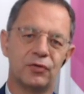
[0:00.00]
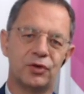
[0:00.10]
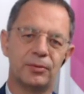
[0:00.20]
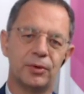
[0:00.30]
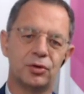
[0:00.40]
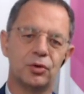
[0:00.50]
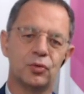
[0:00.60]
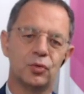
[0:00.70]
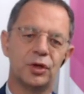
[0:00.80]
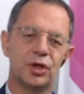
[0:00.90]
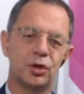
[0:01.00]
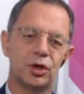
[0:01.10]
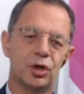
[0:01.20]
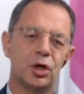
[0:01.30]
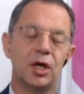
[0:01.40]
Also,
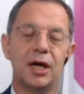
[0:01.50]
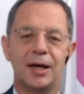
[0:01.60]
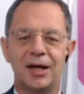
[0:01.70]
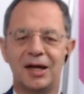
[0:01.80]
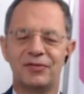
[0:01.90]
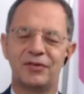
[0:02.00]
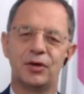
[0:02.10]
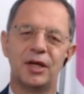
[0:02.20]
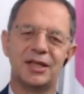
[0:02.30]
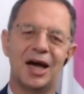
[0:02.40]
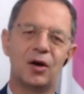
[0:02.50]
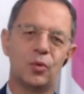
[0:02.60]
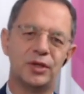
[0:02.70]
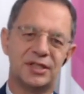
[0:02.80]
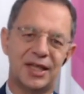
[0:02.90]
software, if
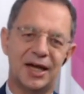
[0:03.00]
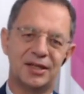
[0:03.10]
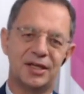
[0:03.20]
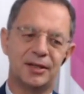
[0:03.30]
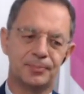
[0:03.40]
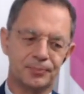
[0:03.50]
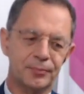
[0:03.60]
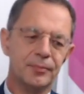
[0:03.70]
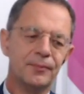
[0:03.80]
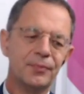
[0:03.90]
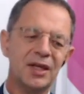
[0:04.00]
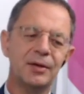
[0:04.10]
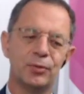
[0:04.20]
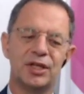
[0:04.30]
you buy software,